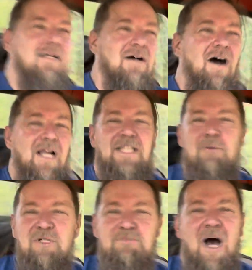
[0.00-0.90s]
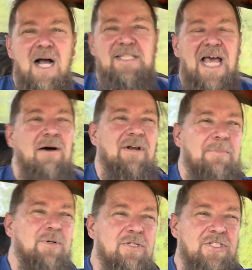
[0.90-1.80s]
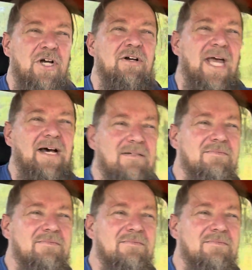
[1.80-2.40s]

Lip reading: All it did was bog down when I pulled the choke out.